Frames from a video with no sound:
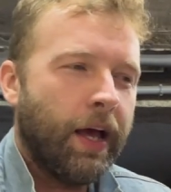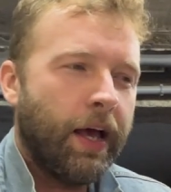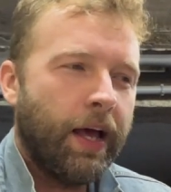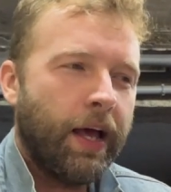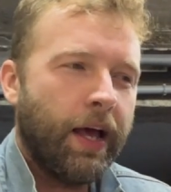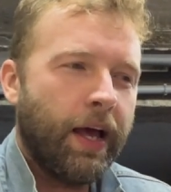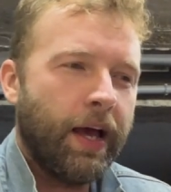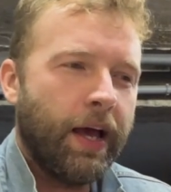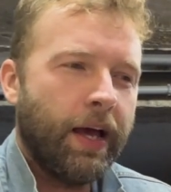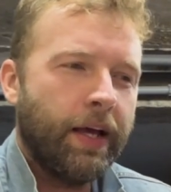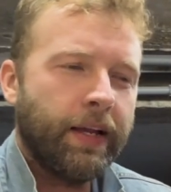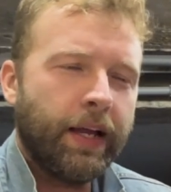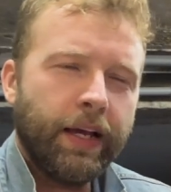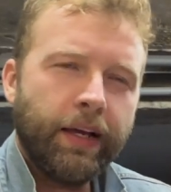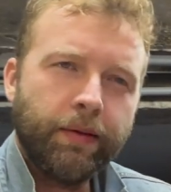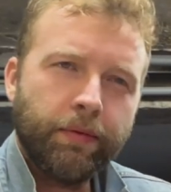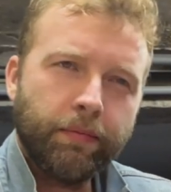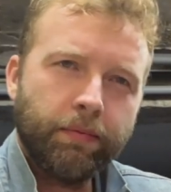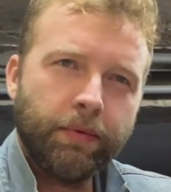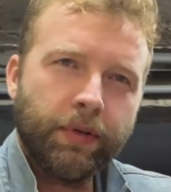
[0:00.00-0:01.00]
And
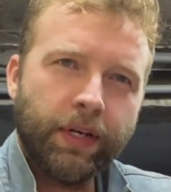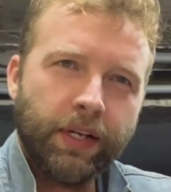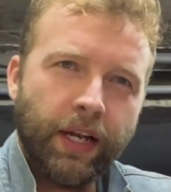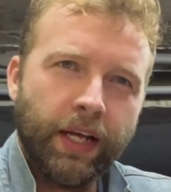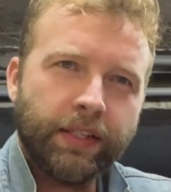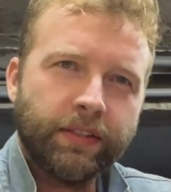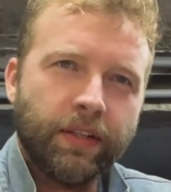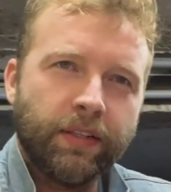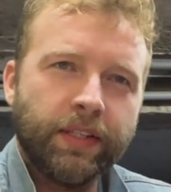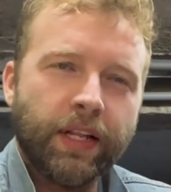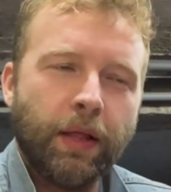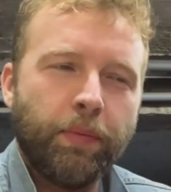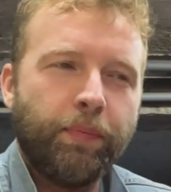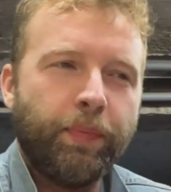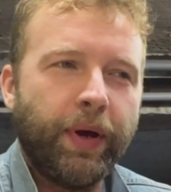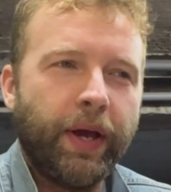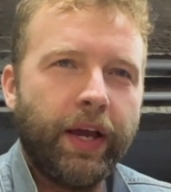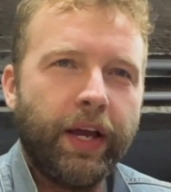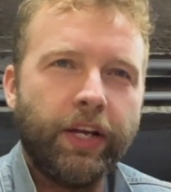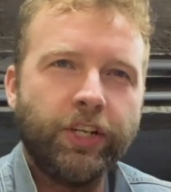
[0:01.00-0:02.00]
I clicked on that
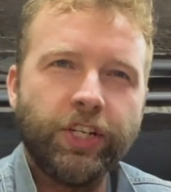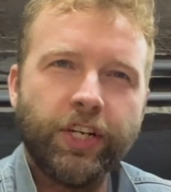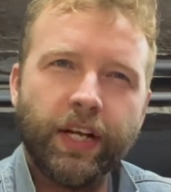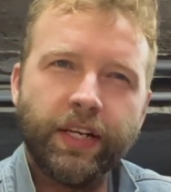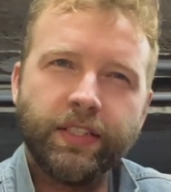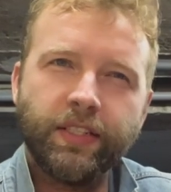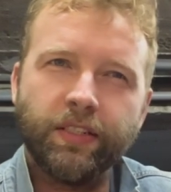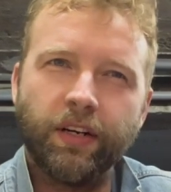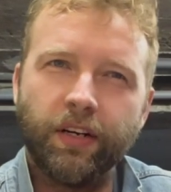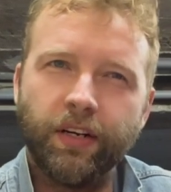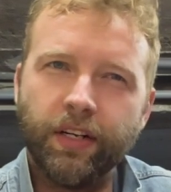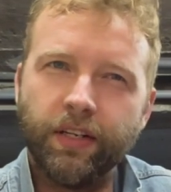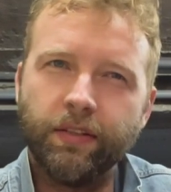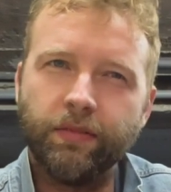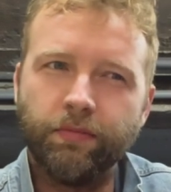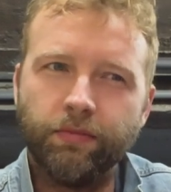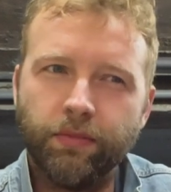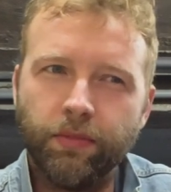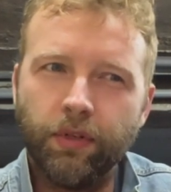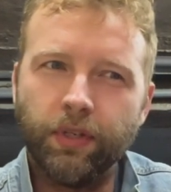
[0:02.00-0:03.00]
page and I started
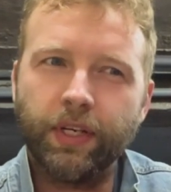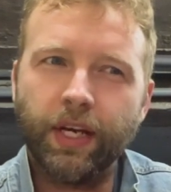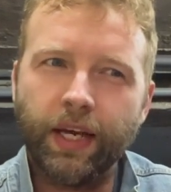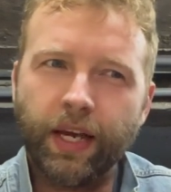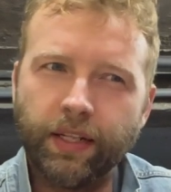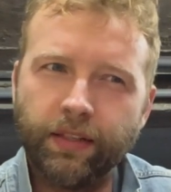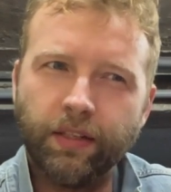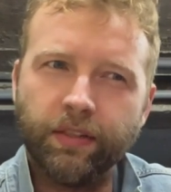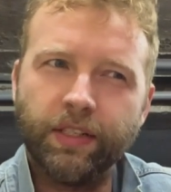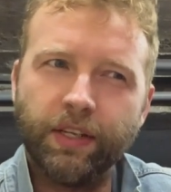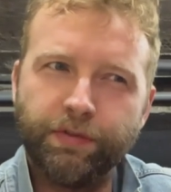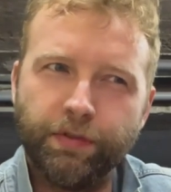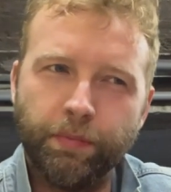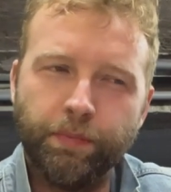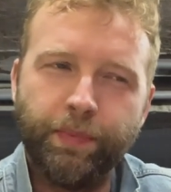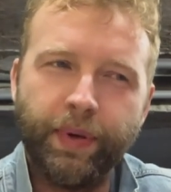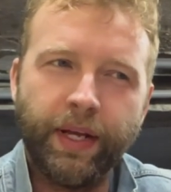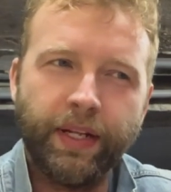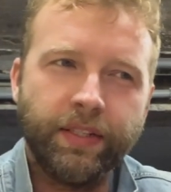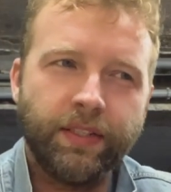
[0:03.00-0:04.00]
looking at the
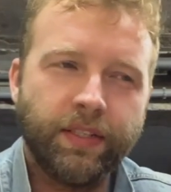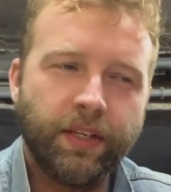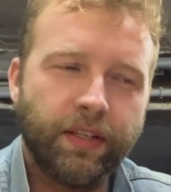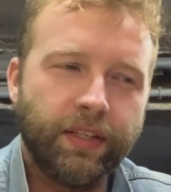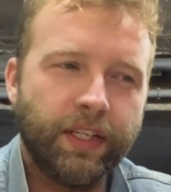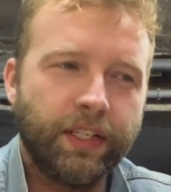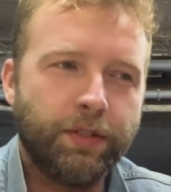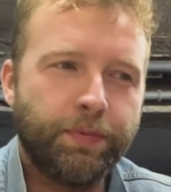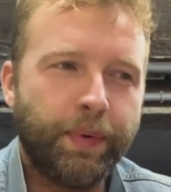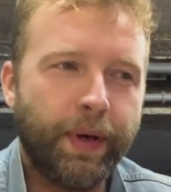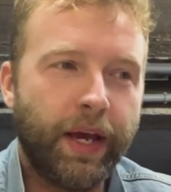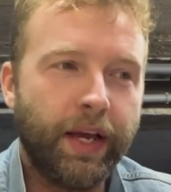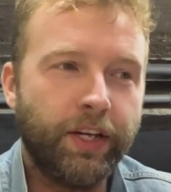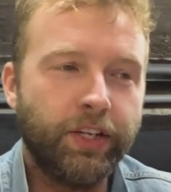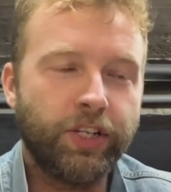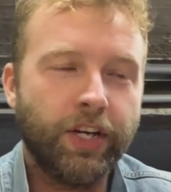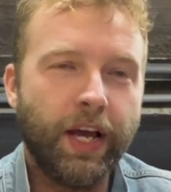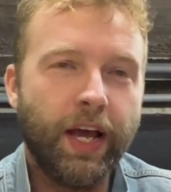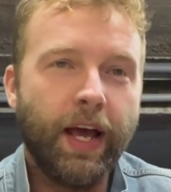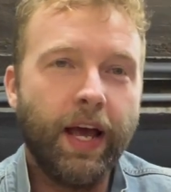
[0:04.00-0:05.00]
different pins on this page,